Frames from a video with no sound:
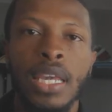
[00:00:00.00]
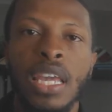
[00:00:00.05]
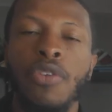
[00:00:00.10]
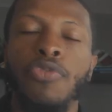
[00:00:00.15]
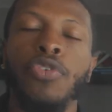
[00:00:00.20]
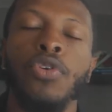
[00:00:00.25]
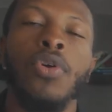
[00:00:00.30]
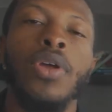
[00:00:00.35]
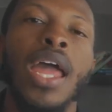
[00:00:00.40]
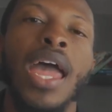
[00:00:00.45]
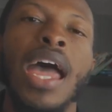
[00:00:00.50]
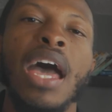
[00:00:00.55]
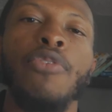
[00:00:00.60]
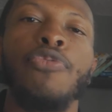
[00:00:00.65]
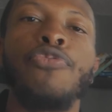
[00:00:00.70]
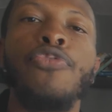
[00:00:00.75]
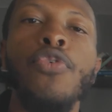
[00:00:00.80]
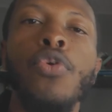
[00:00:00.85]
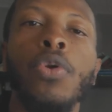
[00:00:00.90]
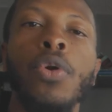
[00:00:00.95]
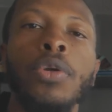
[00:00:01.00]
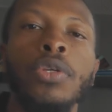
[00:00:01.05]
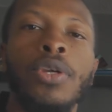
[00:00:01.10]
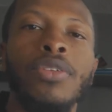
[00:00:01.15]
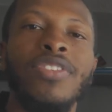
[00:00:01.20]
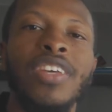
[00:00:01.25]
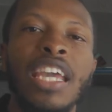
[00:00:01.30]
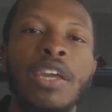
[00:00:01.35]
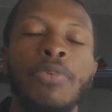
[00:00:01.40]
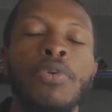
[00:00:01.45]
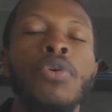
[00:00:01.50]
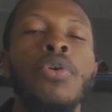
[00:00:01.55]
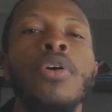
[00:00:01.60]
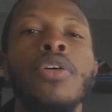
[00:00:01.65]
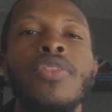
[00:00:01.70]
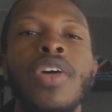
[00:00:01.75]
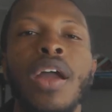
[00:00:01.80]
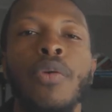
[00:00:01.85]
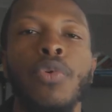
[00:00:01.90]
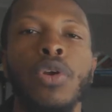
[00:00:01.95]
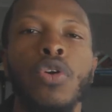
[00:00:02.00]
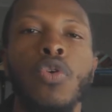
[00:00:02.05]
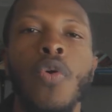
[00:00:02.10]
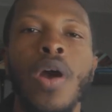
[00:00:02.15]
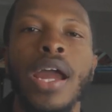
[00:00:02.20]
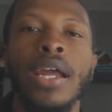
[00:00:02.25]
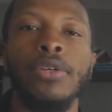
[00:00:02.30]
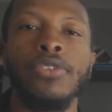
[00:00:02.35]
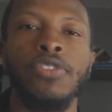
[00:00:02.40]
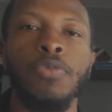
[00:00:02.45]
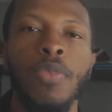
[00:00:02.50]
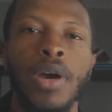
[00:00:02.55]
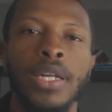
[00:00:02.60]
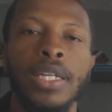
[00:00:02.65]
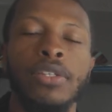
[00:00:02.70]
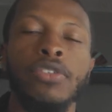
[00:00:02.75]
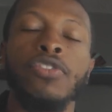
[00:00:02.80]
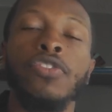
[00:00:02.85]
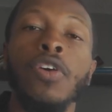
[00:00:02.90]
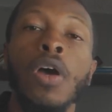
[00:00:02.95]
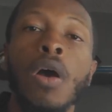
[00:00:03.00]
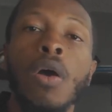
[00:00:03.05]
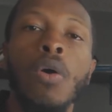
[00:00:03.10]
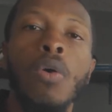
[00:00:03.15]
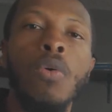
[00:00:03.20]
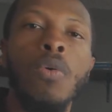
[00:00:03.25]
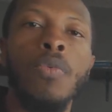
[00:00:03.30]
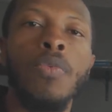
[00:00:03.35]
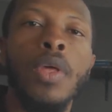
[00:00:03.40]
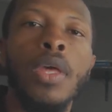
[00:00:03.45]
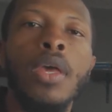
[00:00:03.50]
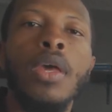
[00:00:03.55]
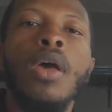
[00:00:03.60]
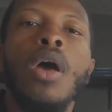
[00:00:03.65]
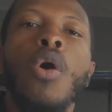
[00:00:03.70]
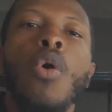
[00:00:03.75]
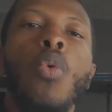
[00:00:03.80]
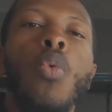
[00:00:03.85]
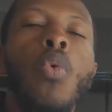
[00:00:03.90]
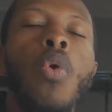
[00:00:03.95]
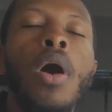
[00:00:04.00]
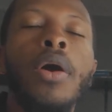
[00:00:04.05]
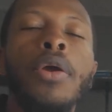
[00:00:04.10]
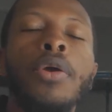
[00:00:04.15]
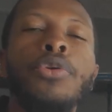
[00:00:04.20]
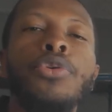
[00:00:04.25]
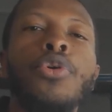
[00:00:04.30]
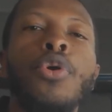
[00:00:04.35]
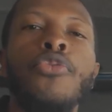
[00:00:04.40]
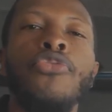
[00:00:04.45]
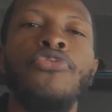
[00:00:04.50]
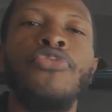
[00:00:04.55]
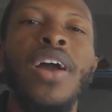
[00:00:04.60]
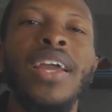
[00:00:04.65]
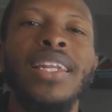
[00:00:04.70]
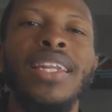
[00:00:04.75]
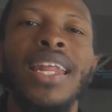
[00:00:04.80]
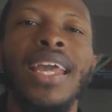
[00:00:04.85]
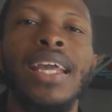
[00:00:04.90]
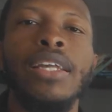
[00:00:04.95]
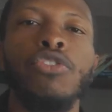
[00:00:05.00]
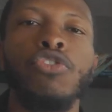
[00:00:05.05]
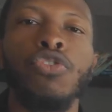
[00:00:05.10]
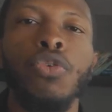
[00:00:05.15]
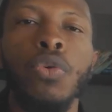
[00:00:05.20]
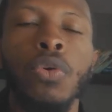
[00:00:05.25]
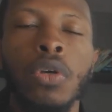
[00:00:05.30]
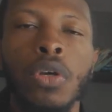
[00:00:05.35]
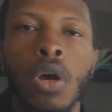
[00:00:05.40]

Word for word: If you're going to have food on your table, that requires money. So, what are your financial